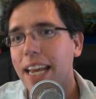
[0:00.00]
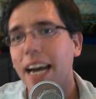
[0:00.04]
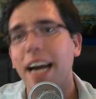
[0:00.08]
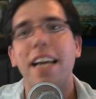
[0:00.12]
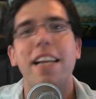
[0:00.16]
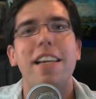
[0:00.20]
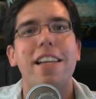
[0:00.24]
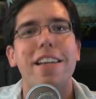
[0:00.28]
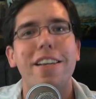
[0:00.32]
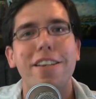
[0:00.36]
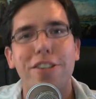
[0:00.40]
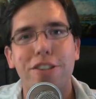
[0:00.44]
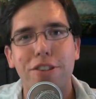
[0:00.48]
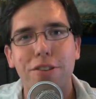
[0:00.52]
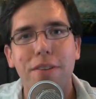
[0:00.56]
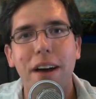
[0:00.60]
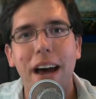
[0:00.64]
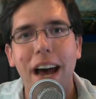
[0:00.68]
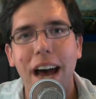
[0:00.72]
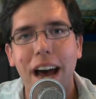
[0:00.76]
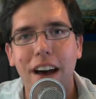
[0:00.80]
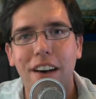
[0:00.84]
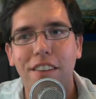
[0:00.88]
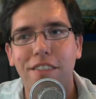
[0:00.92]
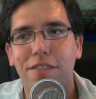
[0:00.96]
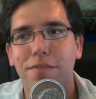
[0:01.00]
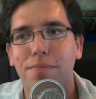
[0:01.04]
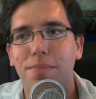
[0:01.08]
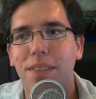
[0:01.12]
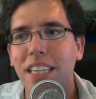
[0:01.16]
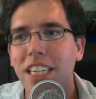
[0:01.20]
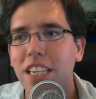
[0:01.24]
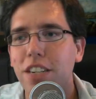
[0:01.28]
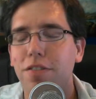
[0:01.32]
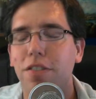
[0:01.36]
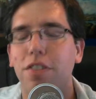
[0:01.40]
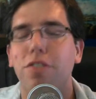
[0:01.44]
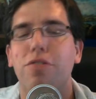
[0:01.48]
ideas you have,
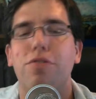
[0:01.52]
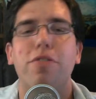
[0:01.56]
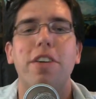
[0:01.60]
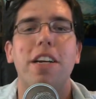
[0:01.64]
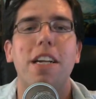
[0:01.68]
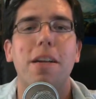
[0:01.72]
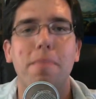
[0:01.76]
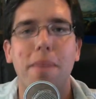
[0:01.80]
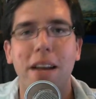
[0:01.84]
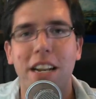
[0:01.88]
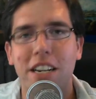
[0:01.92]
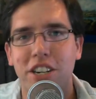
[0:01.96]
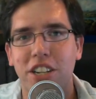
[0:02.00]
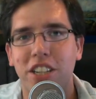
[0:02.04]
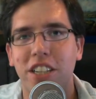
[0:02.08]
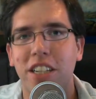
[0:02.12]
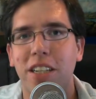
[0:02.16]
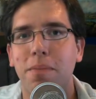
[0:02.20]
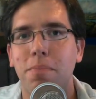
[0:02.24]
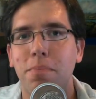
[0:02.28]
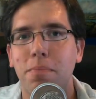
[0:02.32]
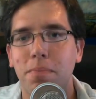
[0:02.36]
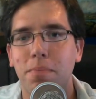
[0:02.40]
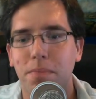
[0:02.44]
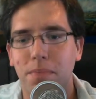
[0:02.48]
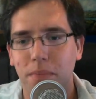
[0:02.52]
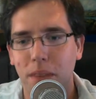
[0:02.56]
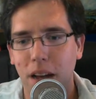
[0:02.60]
please feel free to mention them.